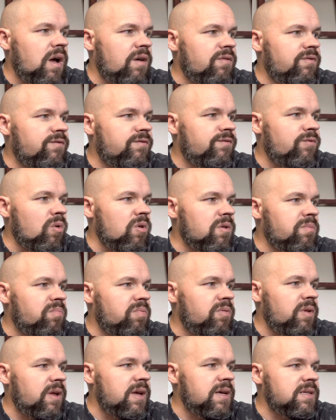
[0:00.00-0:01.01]
fourth
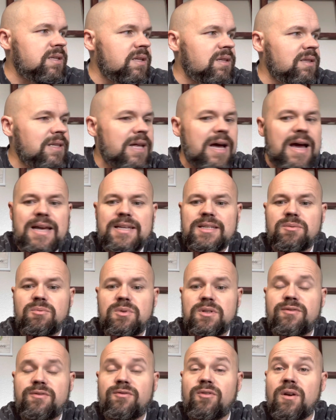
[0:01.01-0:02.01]
place, and last
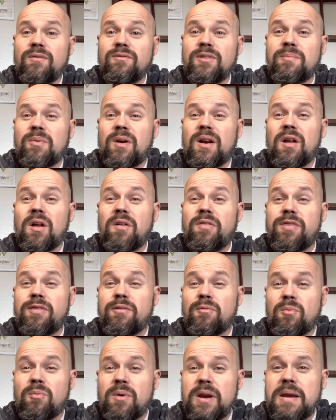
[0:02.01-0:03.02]
was front flipper at
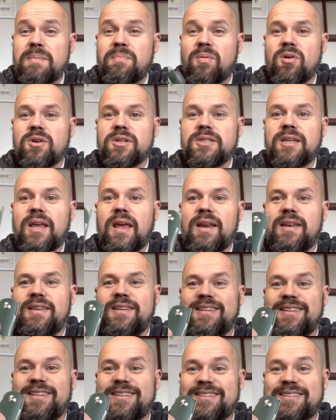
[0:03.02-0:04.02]

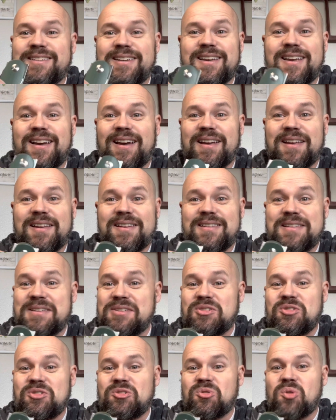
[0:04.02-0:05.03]
3%. It got
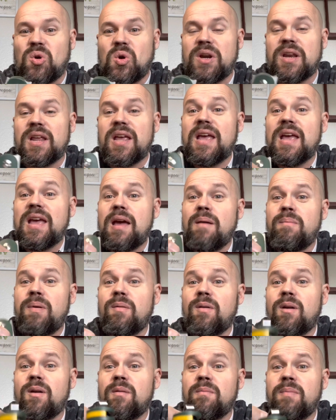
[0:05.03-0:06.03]
destroyed.
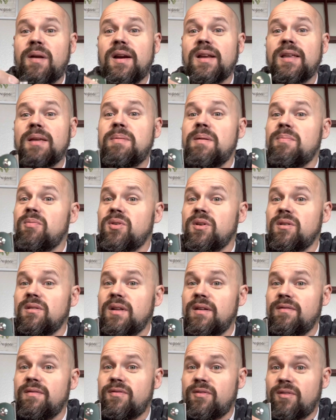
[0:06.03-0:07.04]
Apparently people don't
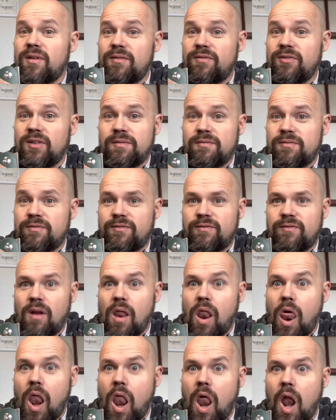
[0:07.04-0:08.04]
love front
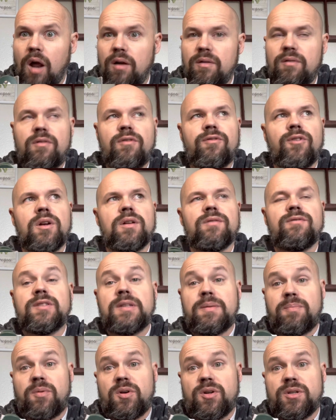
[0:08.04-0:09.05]

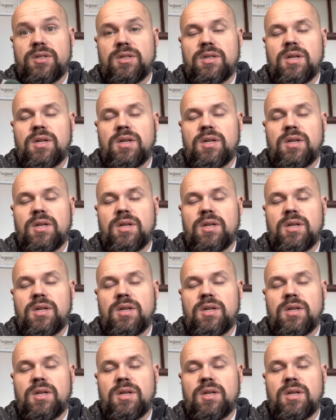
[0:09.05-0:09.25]
flippers.